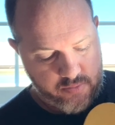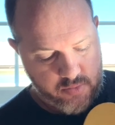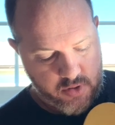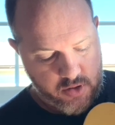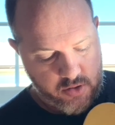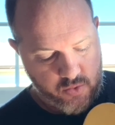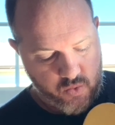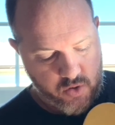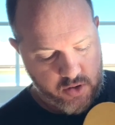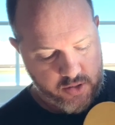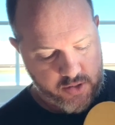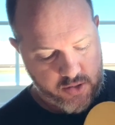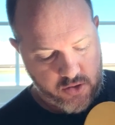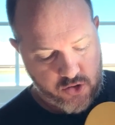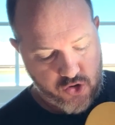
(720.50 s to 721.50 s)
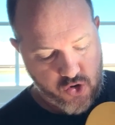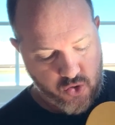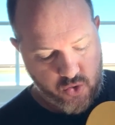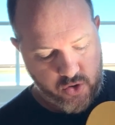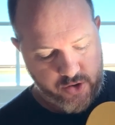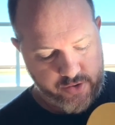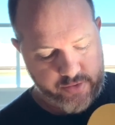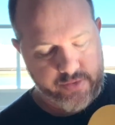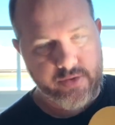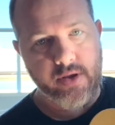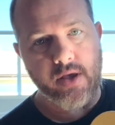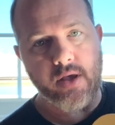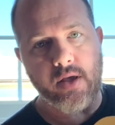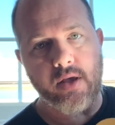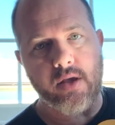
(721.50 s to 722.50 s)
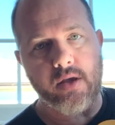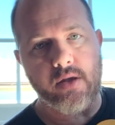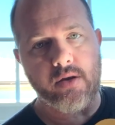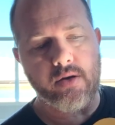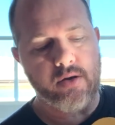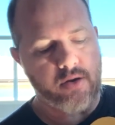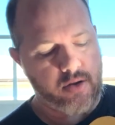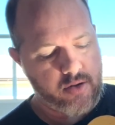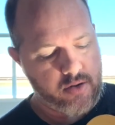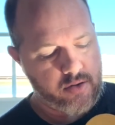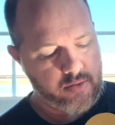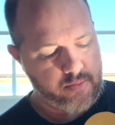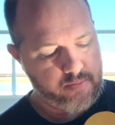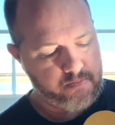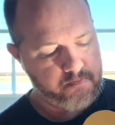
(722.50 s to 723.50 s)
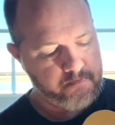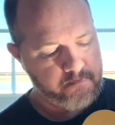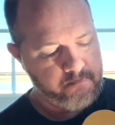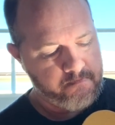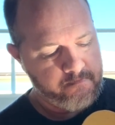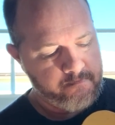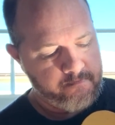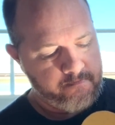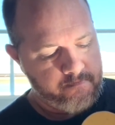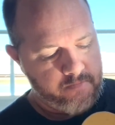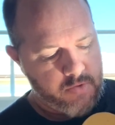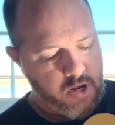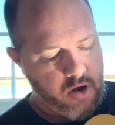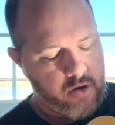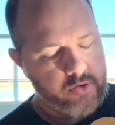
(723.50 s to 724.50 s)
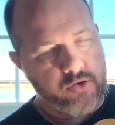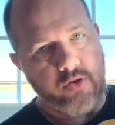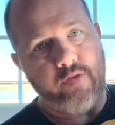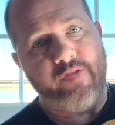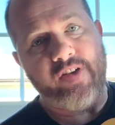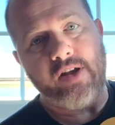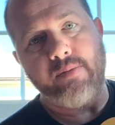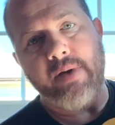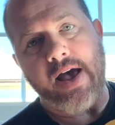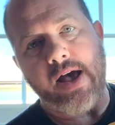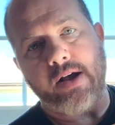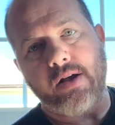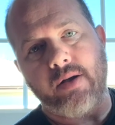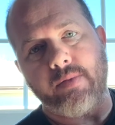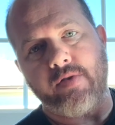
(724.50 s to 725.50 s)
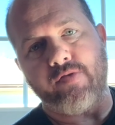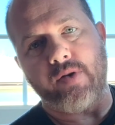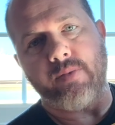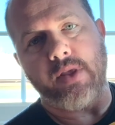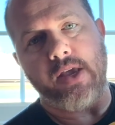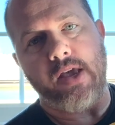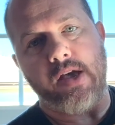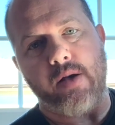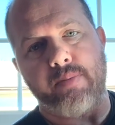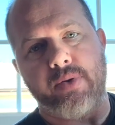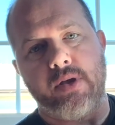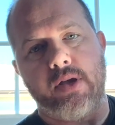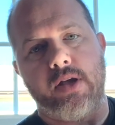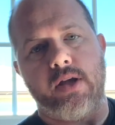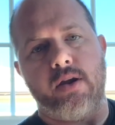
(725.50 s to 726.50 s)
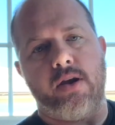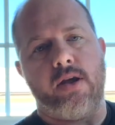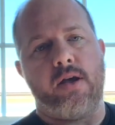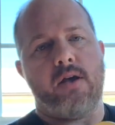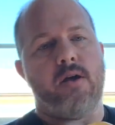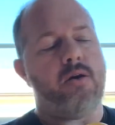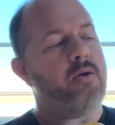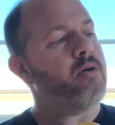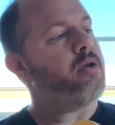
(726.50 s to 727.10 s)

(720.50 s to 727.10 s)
unwanted noise, and also feedback coming from the amp. And now